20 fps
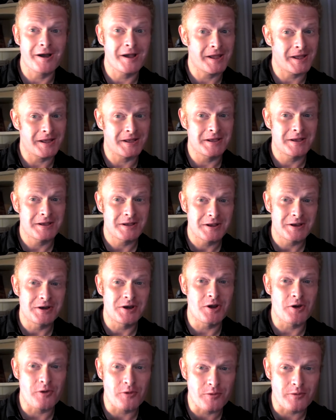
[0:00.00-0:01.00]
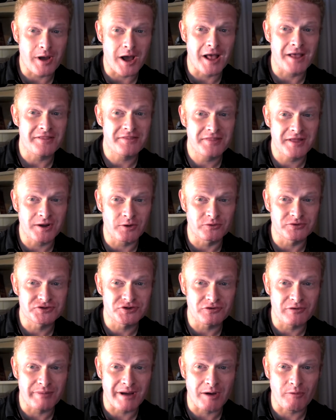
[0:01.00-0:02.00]
I know a thing or
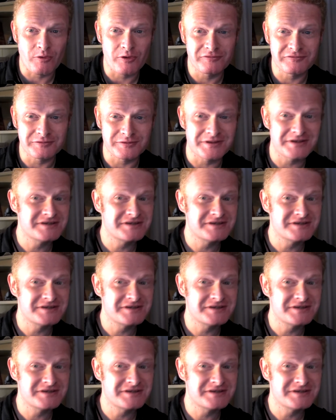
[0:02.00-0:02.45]
two about waffle.